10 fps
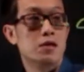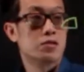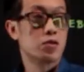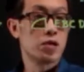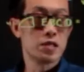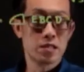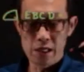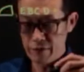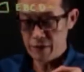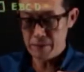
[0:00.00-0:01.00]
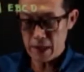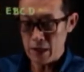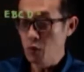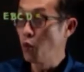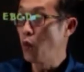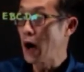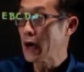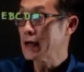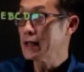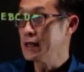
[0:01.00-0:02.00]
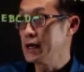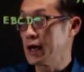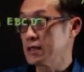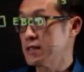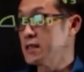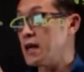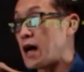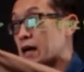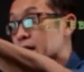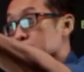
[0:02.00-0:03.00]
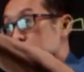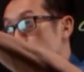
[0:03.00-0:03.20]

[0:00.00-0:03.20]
So it's given by y dx. This height is